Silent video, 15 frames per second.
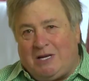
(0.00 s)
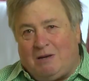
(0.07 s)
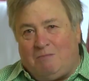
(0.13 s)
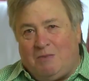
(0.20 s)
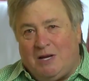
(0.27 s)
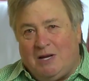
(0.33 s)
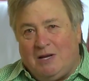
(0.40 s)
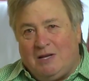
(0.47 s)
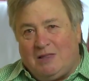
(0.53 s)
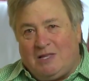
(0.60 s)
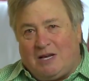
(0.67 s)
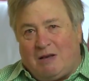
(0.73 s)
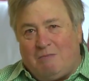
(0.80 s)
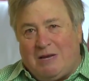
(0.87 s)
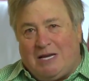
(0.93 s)
become
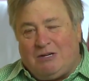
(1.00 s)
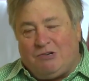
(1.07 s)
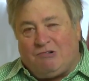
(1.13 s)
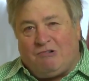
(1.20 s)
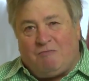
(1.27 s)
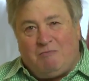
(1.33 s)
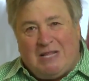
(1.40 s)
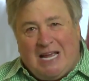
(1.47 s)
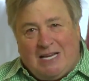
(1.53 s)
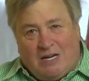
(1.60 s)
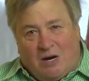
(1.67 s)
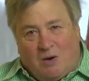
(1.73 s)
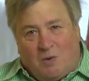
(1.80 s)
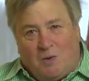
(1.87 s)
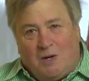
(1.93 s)
the commander of
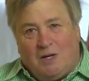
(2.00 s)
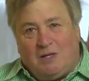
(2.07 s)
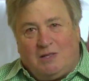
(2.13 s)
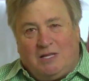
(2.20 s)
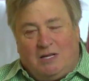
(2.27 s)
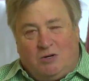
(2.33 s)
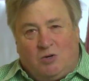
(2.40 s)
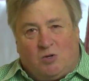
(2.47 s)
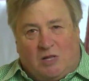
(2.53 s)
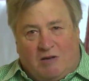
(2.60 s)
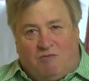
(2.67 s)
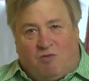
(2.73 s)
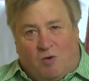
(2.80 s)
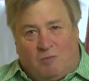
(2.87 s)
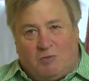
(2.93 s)
NATO, the
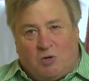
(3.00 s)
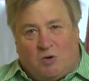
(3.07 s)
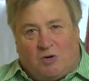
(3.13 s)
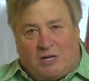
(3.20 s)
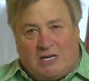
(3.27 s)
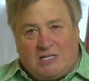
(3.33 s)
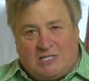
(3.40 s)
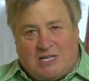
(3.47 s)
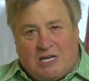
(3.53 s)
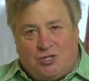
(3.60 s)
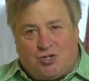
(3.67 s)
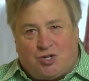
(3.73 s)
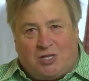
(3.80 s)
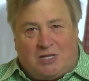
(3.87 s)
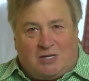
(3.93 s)
newly formed
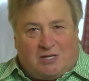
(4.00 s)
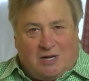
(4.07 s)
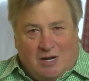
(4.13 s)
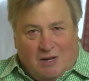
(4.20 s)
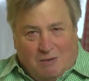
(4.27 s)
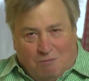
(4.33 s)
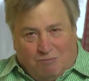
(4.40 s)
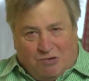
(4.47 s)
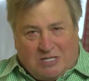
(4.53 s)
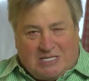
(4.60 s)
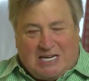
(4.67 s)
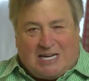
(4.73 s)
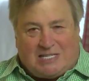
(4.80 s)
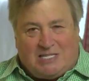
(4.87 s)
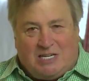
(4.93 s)
organization that
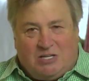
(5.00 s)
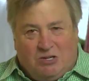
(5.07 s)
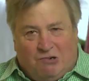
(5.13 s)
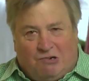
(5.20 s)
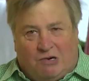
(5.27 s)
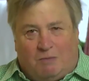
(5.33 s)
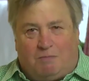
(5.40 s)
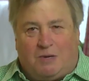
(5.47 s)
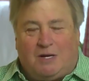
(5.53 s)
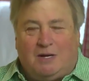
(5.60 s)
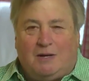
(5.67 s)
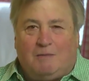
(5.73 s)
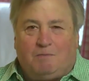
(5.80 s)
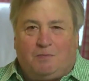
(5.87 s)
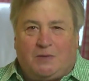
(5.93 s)
protected Europe.
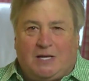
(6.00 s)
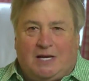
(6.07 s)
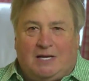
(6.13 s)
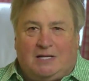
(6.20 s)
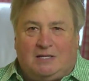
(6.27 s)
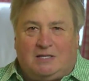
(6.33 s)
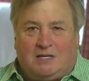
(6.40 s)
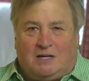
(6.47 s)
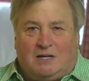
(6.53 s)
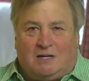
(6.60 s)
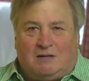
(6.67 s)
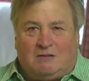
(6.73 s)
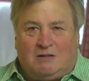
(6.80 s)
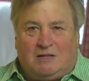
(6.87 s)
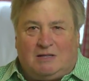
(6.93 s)
And
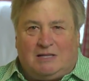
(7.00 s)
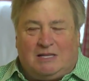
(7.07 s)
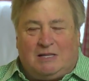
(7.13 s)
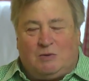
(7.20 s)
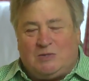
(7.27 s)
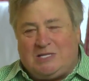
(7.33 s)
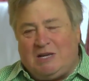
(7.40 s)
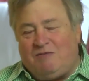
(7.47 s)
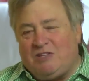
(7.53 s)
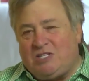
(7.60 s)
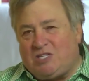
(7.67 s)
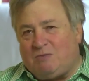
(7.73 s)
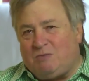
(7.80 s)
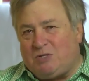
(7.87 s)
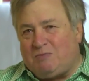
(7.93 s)
there was
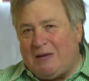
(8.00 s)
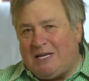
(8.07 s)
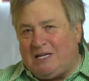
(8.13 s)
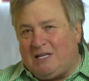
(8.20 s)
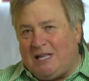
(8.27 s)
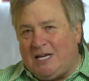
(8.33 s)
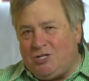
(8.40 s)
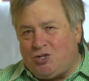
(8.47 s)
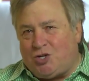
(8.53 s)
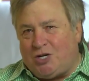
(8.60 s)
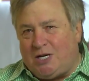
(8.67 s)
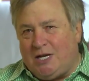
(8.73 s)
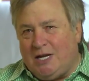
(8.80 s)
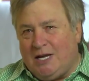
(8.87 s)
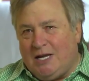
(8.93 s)
even some
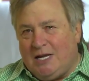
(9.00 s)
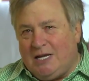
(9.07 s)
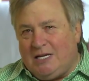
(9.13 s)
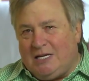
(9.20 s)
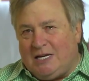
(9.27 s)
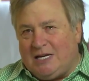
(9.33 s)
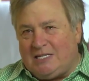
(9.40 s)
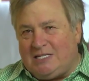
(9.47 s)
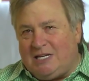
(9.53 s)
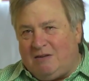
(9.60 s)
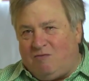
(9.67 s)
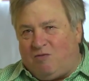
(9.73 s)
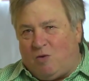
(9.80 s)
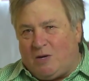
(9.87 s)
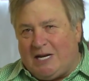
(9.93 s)
speculation in
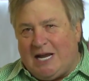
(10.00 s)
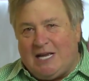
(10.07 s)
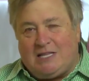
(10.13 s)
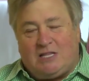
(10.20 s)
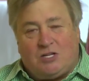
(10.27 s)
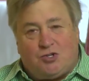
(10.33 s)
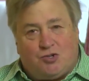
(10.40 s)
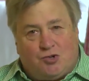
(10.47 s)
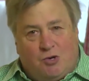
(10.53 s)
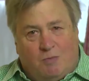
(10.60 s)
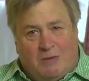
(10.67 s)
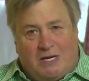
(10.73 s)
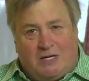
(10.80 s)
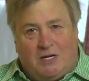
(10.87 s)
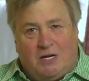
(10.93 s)
1948 that
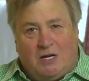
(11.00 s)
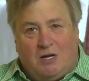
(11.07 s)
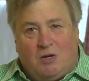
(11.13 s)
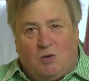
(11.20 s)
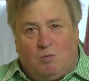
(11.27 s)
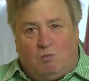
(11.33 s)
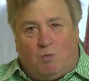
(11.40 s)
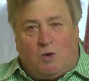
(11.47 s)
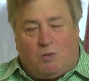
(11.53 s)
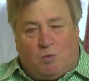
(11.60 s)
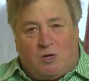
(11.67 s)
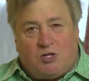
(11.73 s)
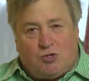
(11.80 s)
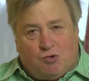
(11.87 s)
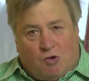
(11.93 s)
Truman
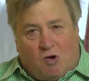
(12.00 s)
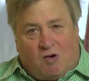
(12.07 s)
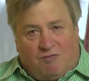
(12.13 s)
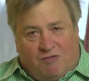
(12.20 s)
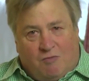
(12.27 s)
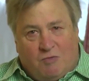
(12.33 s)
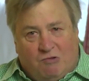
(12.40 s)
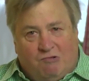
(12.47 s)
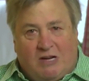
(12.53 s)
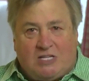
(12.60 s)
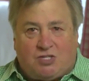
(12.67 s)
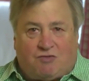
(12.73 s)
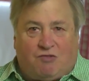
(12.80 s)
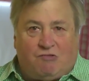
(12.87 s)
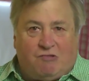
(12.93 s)
would withdraw from the
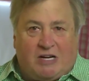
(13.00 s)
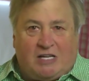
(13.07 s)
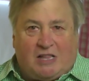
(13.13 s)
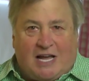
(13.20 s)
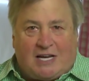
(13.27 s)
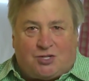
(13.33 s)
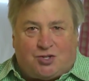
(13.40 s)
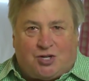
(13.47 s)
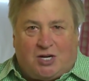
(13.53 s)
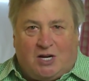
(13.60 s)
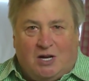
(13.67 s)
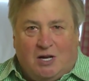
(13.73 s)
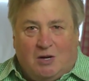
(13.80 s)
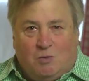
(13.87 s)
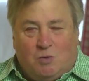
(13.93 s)
race for
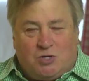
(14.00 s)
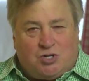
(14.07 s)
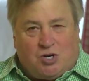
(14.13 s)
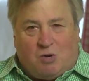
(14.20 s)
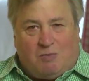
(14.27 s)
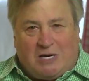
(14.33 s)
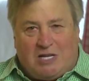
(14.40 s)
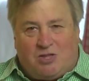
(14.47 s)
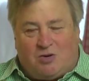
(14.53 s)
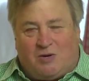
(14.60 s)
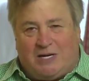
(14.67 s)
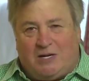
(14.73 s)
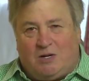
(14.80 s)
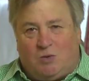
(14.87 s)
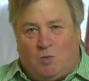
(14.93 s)
re-election, which nobody
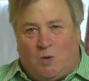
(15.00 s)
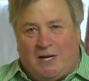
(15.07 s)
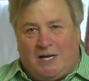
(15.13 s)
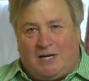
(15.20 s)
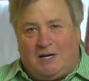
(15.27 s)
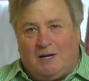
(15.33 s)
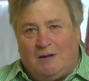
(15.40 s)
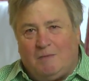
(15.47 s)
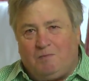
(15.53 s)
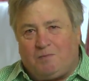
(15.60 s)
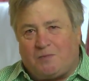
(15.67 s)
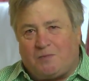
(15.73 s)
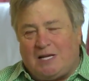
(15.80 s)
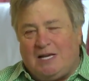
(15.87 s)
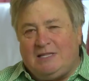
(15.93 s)
thought he could win,
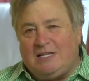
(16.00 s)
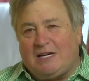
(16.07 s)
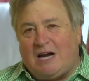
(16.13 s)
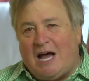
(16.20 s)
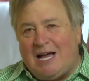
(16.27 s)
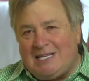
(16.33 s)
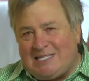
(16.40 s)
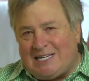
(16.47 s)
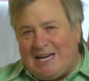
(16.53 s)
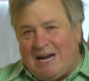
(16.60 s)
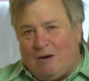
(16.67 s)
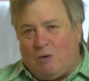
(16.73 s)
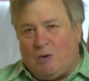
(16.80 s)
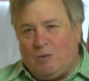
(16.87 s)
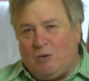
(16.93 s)
and that
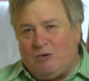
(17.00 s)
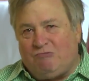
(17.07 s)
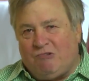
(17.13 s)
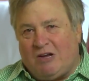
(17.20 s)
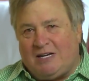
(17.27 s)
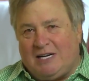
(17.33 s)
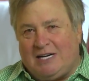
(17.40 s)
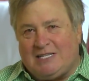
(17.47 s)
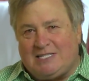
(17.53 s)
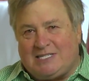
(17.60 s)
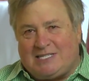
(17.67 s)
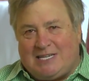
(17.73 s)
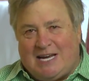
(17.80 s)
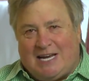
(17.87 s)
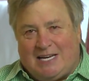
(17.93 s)
Eisenhower would run in his
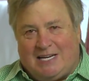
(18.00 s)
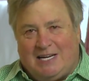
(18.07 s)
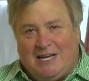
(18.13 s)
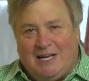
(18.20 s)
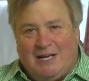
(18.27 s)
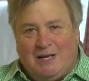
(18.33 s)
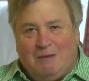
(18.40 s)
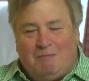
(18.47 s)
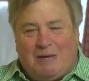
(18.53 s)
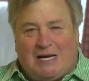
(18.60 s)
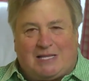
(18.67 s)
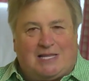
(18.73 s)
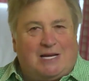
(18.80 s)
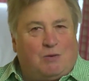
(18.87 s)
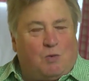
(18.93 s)
stead.
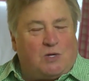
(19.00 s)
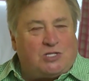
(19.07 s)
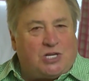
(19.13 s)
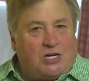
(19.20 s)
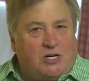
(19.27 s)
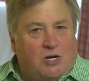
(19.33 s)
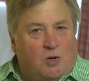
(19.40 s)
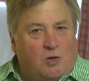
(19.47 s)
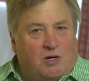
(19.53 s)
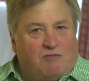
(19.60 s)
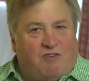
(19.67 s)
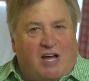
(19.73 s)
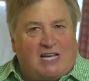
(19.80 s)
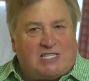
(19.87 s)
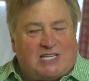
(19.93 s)
Back then it wasn't known
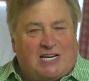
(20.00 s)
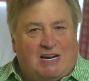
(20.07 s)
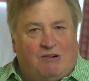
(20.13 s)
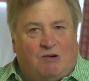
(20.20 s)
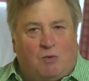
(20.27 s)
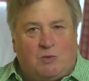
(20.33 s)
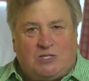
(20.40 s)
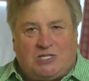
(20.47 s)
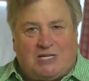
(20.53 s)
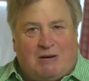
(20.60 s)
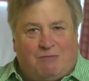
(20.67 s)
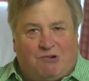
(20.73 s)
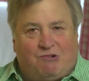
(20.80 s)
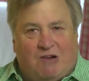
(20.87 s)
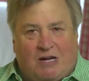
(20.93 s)
if Eisenhower was
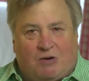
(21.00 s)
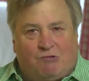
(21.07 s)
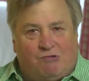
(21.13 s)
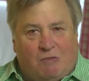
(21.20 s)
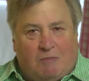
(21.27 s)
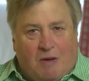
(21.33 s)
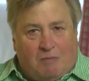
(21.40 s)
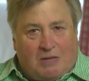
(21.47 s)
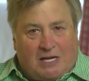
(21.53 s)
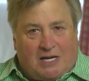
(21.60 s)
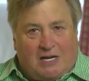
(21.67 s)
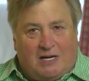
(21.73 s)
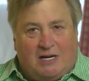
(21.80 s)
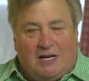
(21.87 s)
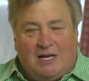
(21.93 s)
Democrat or
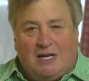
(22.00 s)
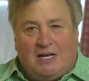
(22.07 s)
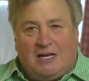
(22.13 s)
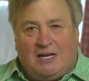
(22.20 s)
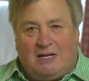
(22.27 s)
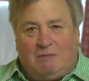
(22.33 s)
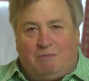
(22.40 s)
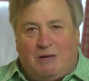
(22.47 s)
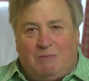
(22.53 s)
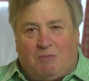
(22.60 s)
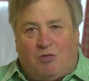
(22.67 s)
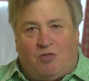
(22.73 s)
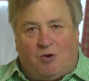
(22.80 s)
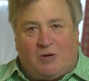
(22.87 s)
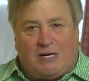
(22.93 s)
Republican, and
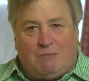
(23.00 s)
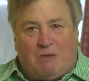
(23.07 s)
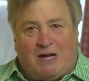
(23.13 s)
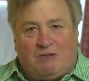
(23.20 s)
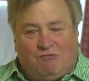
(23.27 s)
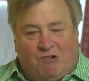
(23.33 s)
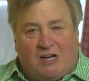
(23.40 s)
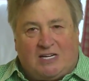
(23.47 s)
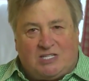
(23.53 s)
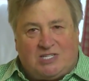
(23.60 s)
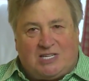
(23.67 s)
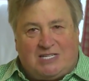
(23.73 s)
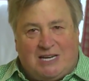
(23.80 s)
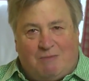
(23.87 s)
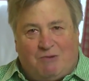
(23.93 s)
people thought he might run
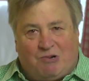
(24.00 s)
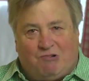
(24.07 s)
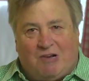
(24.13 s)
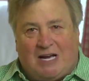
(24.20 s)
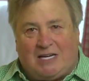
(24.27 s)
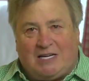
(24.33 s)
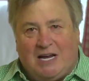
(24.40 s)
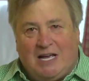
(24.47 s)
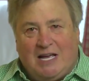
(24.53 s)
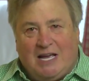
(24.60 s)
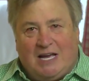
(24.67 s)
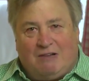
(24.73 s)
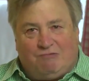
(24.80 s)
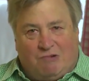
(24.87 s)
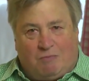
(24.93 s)
as a Democrat
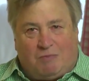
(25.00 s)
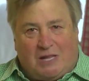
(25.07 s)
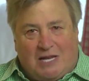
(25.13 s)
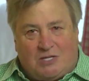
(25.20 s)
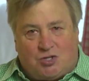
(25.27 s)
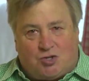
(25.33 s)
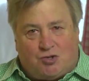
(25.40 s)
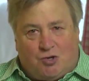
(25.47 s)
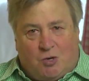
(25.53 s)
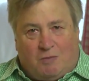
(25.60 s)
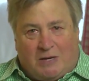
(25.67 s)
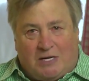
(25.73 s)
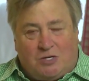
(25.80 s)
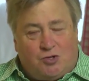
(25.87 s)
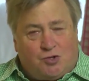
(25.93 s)
and replace
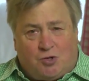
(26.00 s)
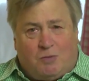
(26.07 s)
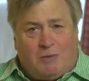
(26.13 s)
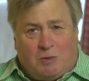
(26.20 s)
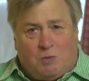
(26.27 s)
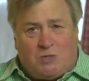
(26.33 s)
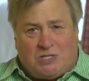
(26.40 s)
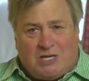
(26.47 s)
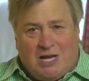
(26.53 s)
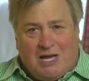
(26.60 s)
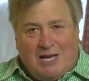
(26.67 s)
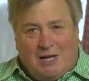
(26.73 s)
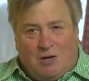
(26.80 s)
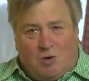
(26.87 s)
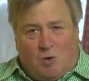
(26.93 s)
Truman, and Truman was
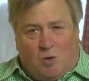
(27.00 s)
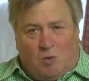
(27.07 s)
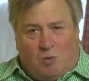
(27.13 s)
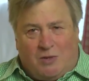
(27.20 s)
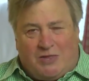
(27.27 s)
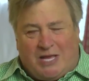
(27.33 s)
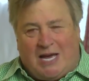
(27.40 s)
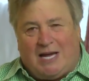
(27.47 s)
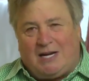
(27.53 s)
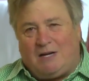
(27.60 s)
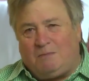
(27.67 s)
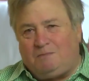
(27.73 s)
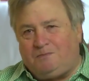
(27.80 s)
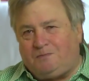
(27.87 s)
cool with that.